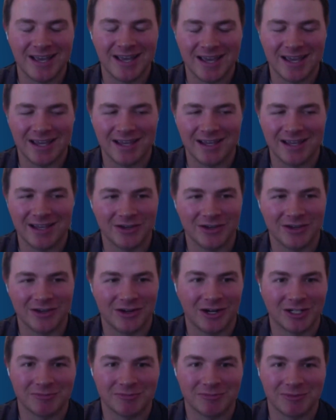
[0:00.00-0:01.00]
a
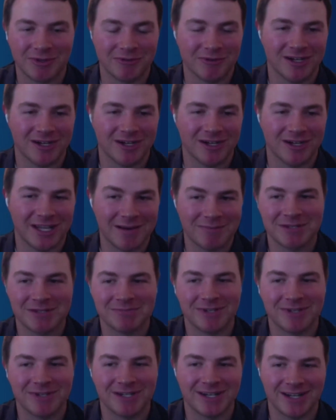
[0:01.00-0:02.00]
young entrepreneur on
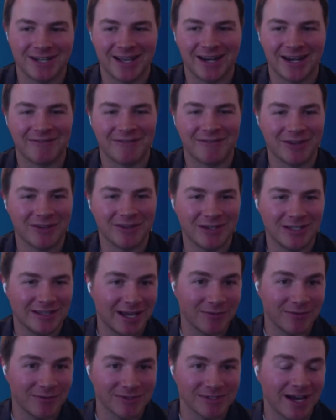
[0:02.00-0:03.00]
campus. But again, I felt
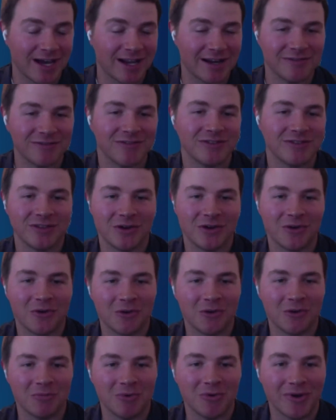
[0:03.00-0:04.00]
like that was kind of the
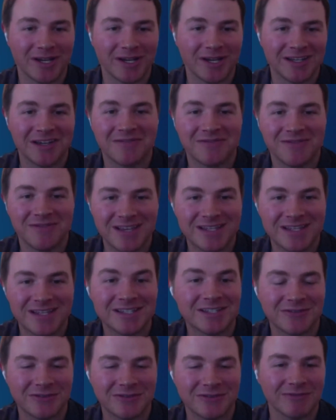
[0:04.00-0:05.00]
whole point of
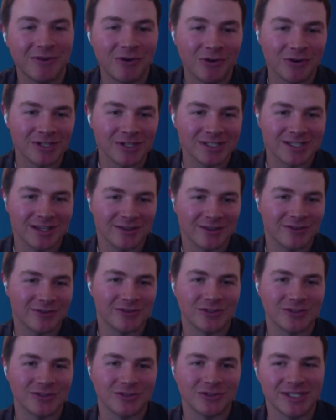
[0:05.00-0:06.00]
this to really focus on
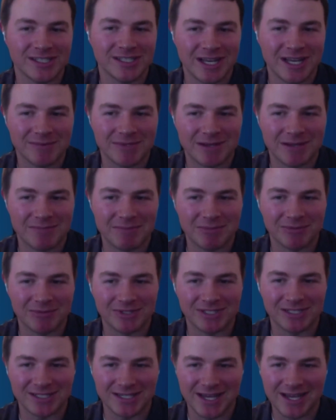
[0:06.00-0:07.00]
those early steps that
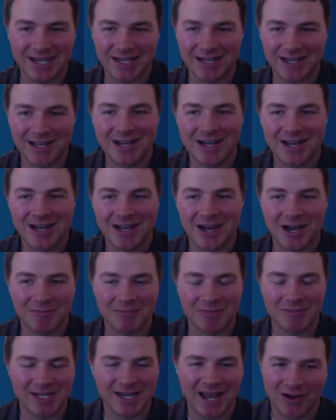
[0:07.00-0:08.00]
people can take.
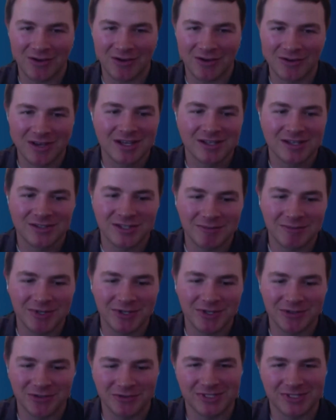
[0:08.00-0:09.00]
But now,
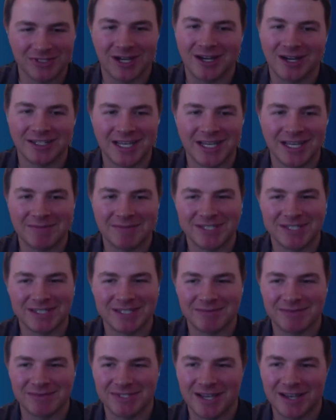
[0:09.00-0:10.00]
someone who is on campus
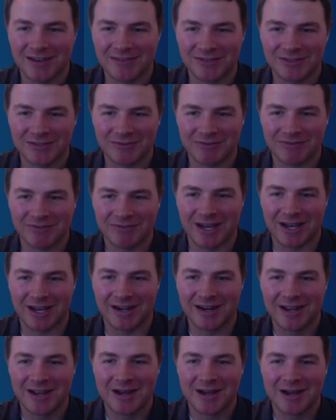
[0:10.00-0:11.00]
themselves, we've
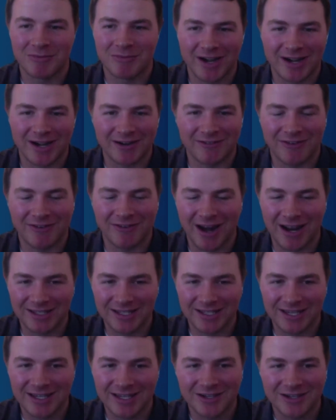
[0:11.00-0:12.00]
got Braeden
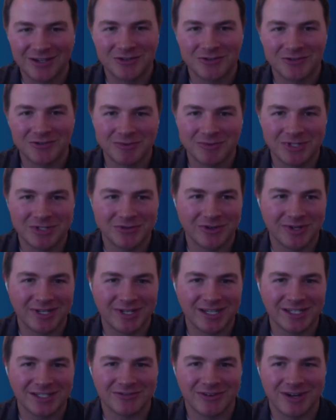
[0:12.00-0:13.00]
Riley who will be
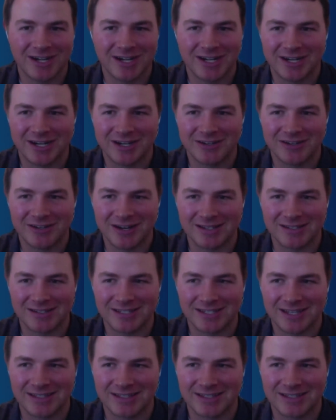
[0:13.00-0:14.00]
joining us right here as
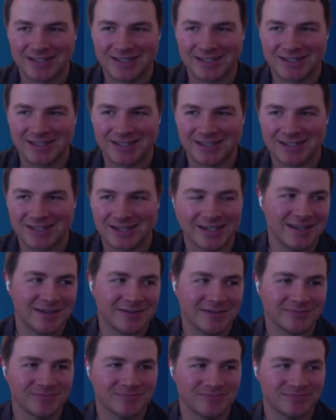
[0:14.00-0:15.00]
he gets
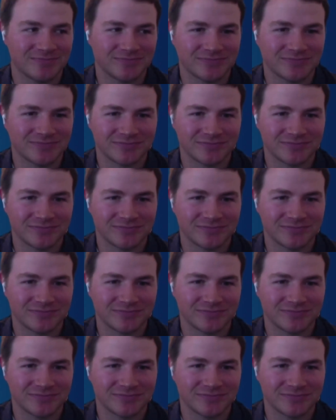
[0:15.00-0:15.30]
connected.